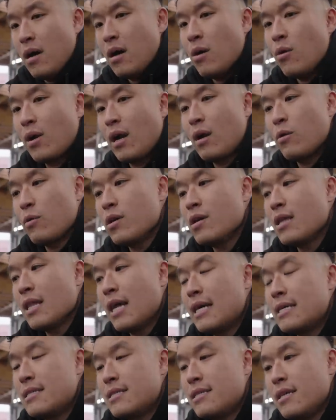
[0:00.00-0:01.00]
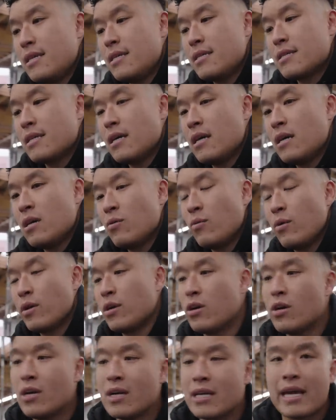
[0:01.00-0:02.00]
what I realized is when
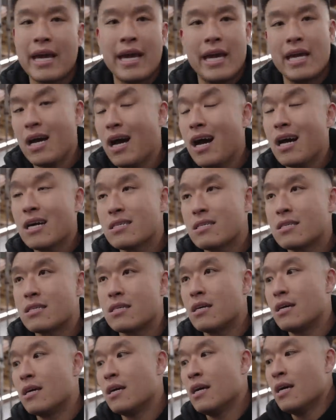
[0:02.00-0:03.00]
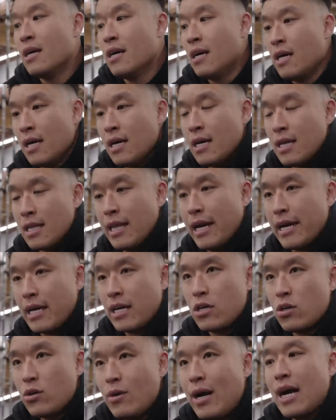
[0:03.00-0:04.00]
you're in chaos, like
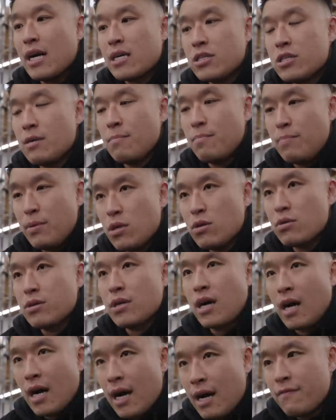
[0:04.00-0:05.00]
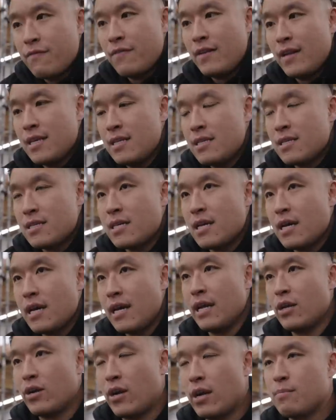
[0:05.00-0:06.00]
you actually build confidence
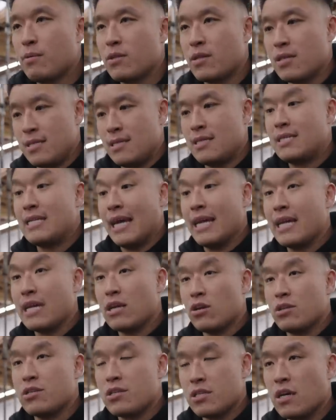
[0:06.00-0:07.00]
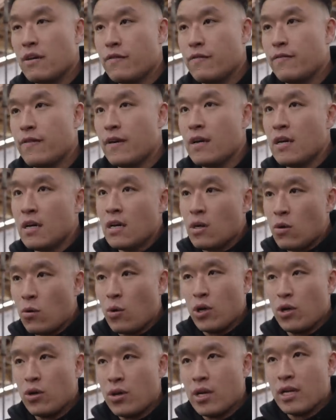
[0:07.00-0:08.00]
and you're able to steady yourself
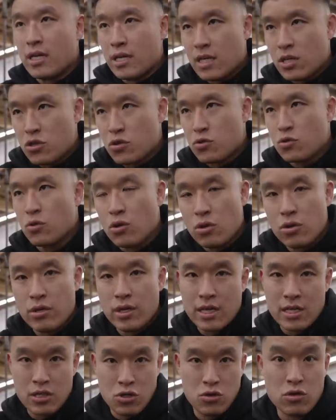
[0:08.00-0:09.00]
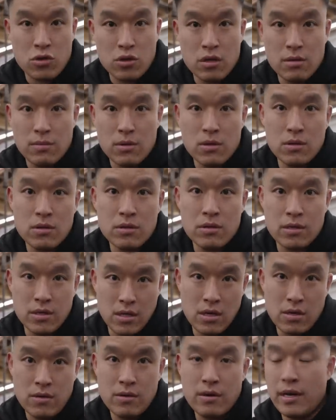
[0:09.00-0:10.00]
when you can control the controllable, you
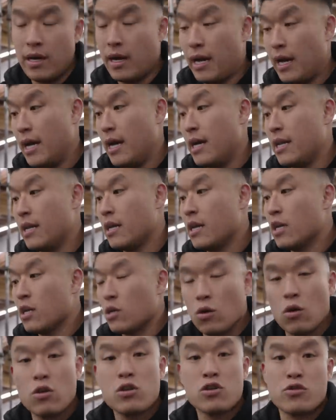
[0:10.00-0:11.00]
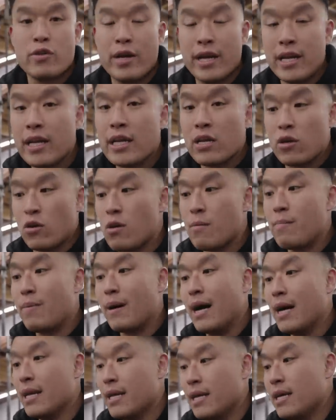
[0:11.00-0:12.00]
know? And you're training your
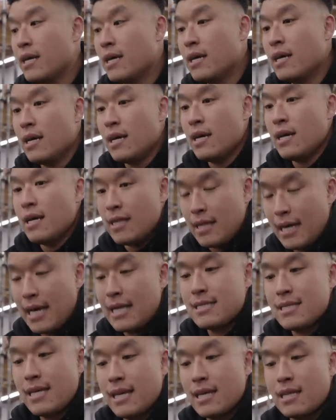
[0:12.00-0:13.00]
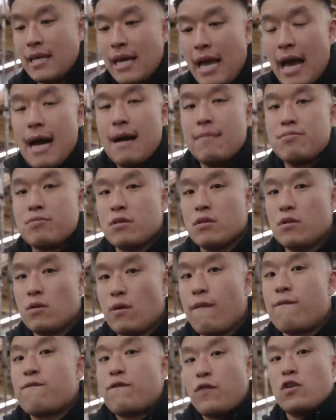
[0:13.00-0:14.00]
body, that's like the
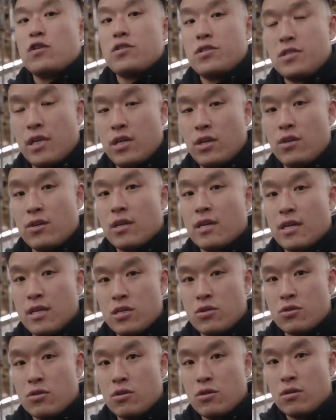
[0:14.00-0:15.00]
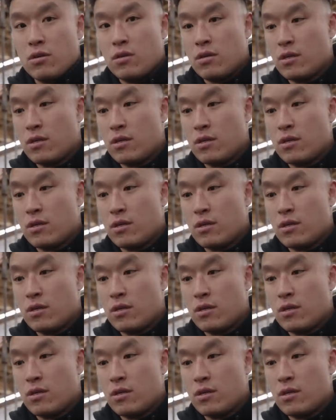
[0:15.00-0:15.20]
absolute first thing you can control.